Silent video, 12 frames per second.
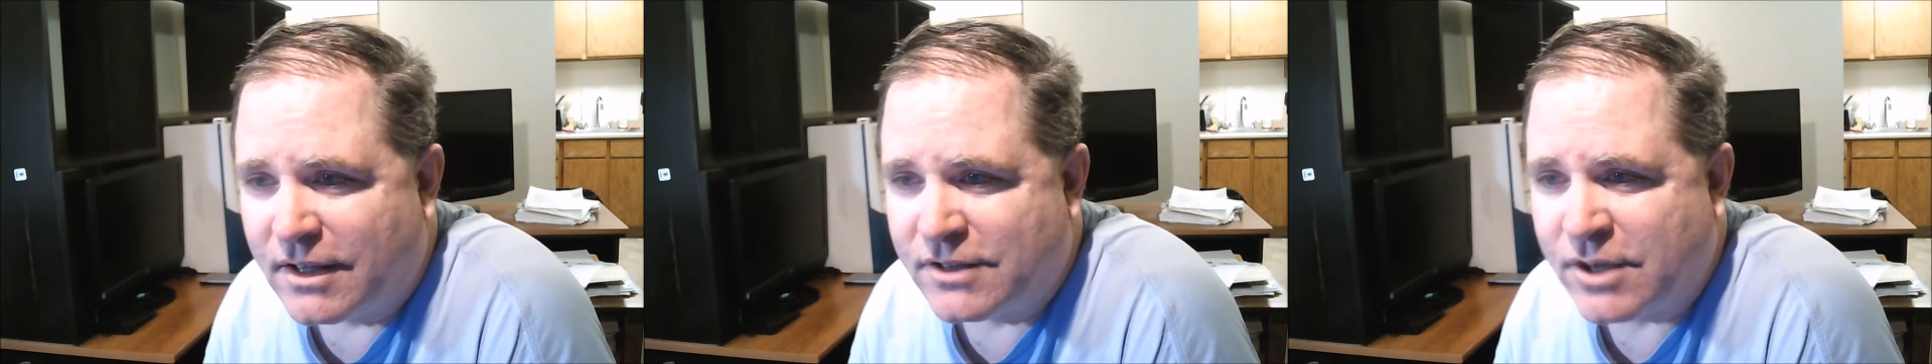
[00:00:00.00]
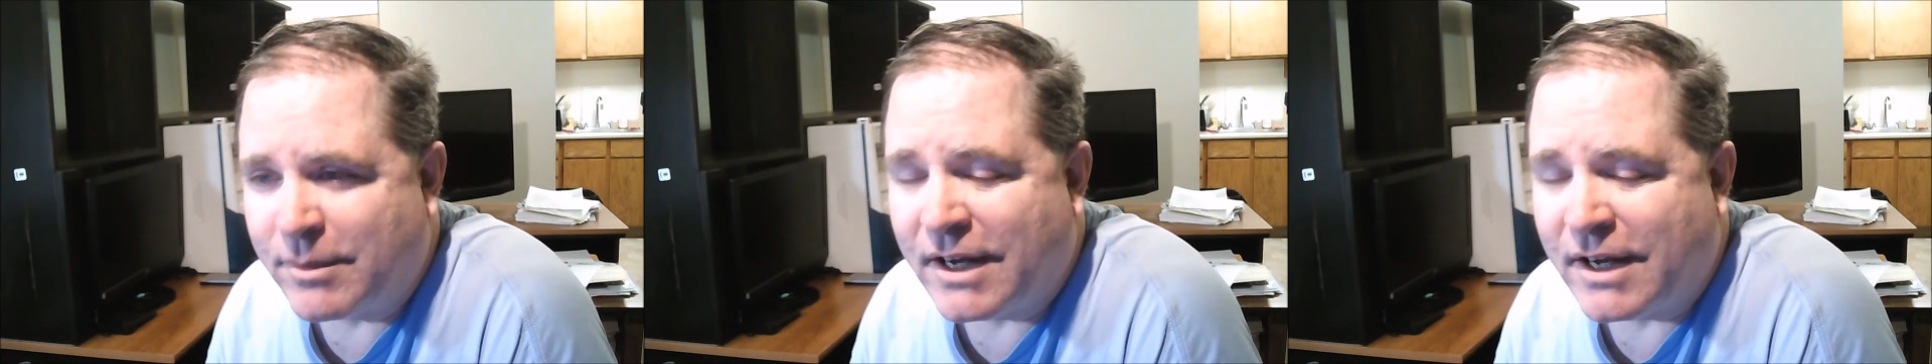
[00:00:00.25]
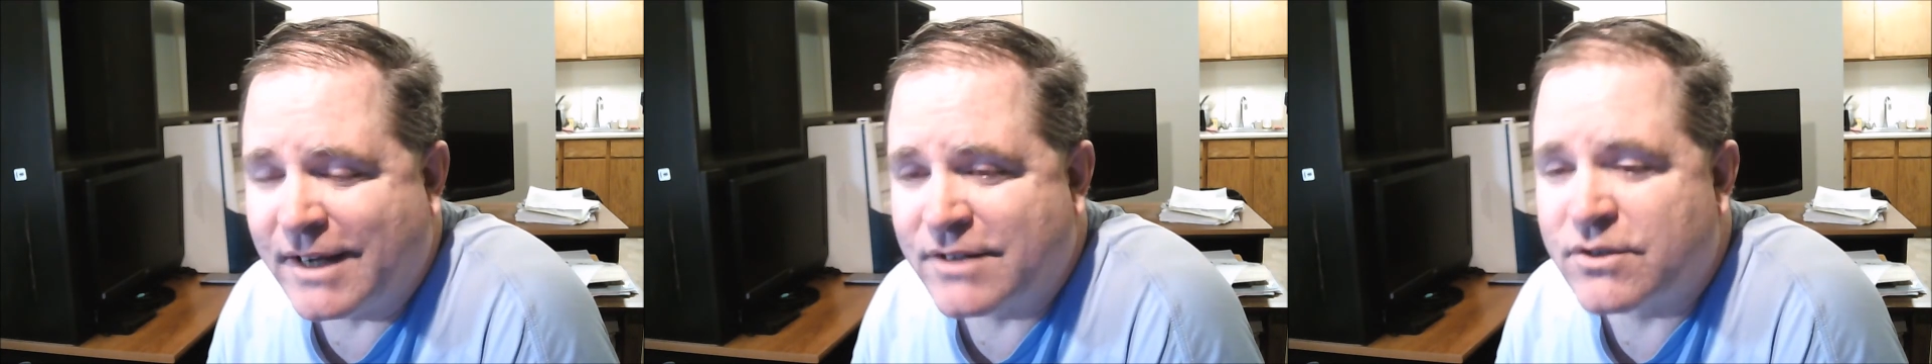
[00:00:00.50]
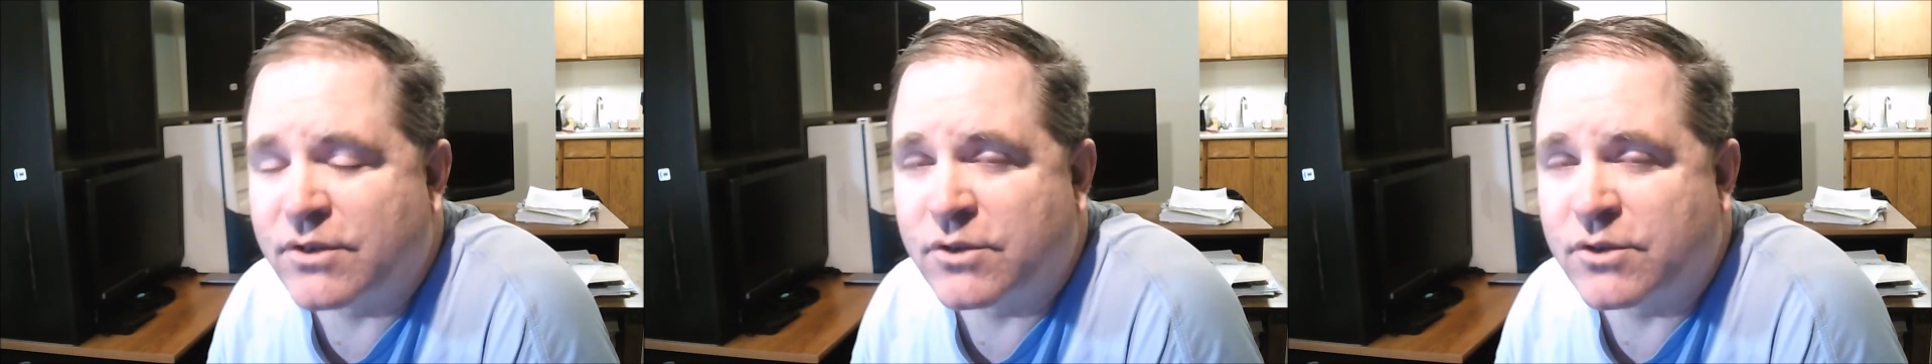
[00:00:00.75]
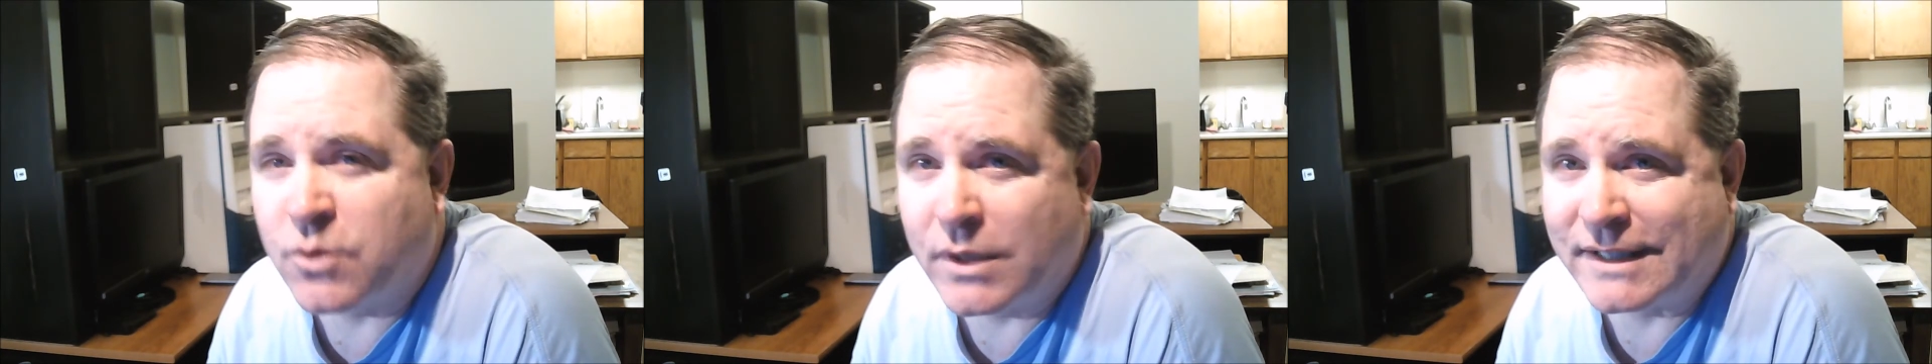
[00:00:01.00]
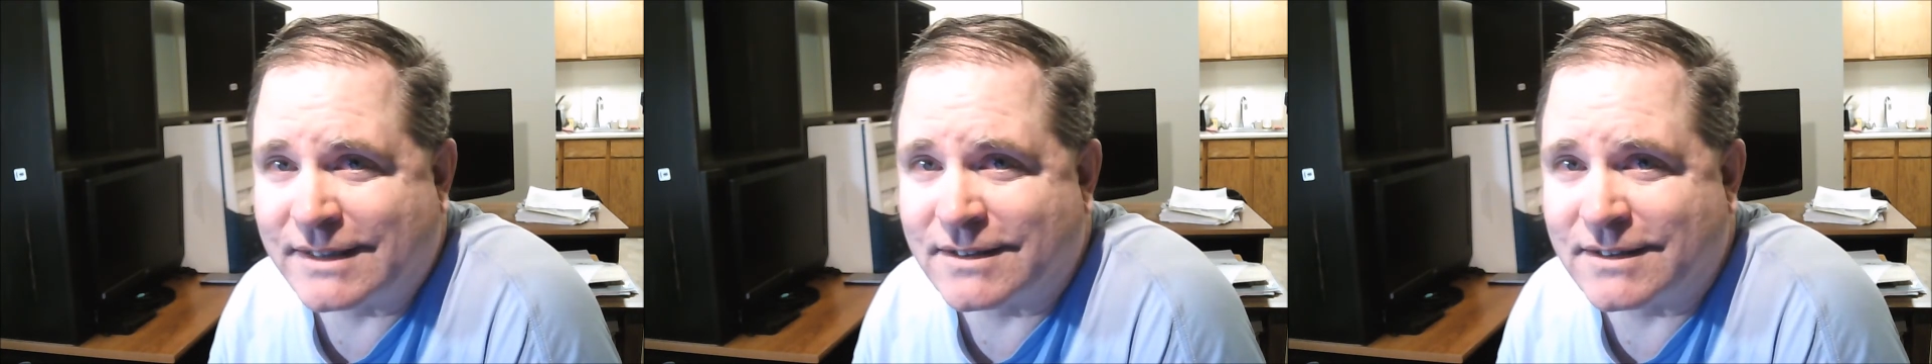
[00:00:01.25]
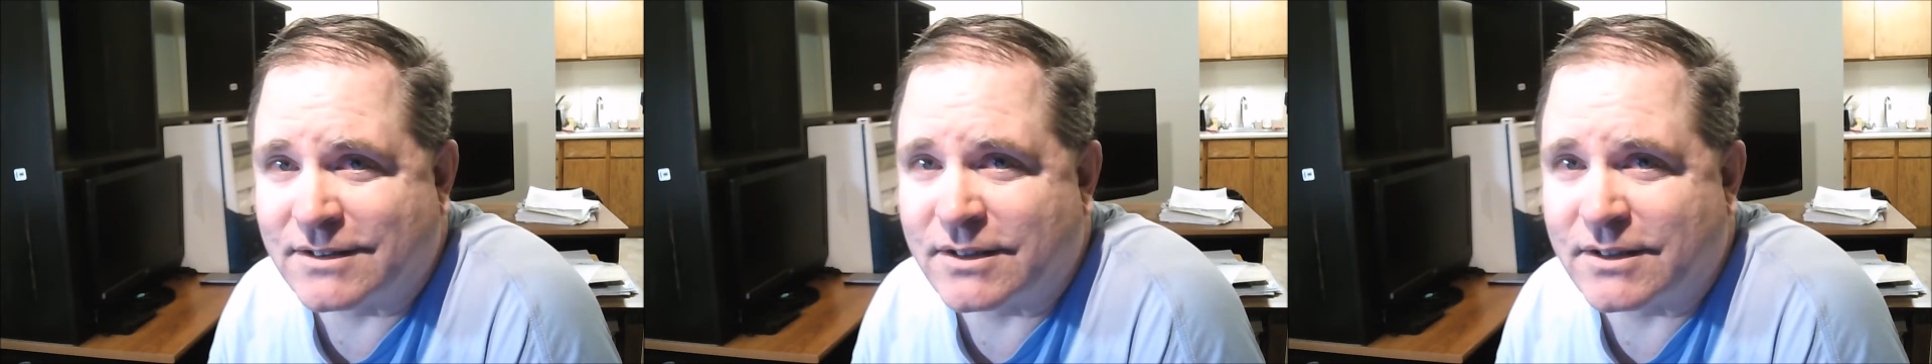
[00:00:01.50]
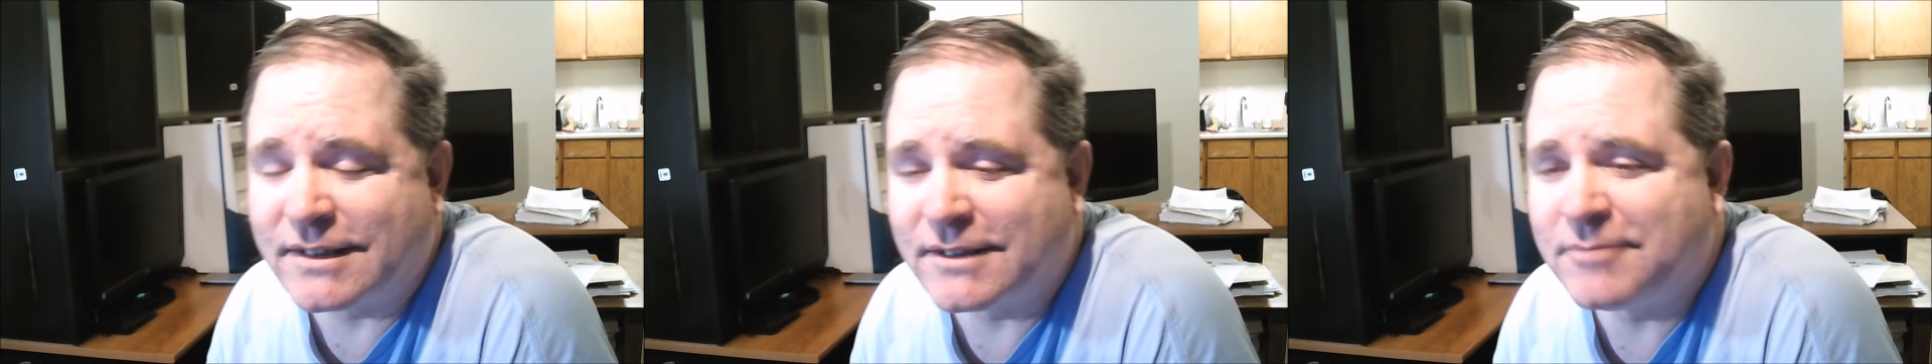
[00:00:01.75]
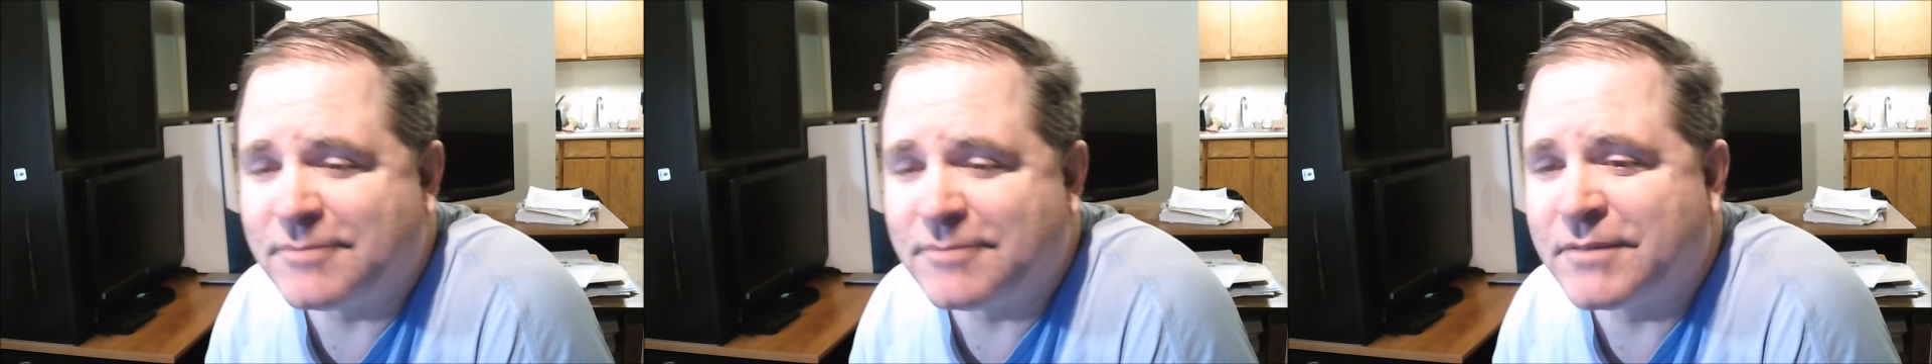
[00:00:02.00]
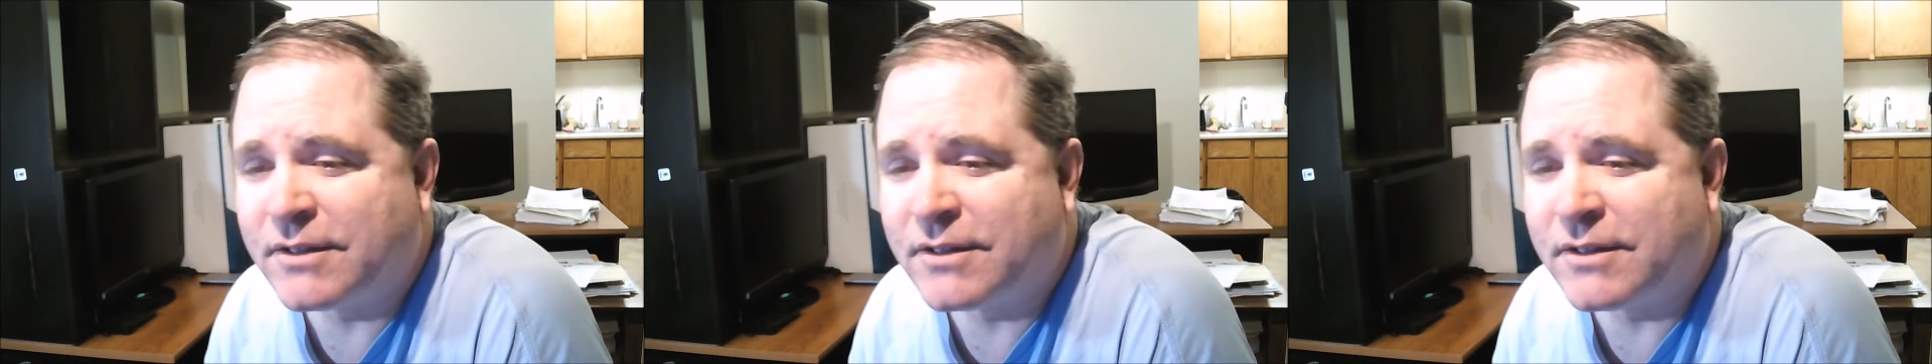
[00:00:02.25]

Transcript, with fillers: Gemini is the twins. Now,